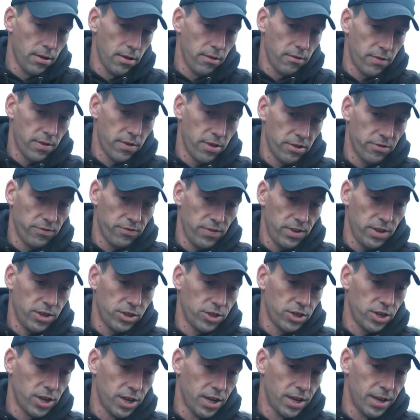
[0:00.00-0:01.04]
First
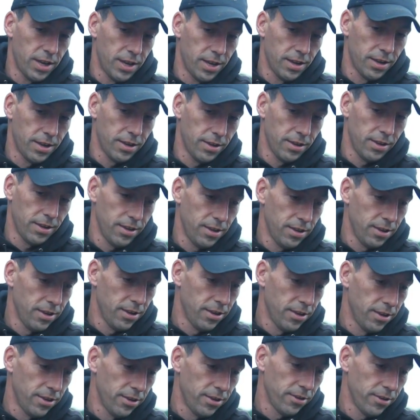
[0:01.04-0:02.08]
fish
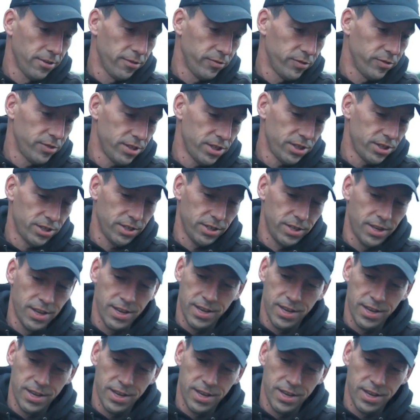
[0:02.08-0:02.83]
of the session.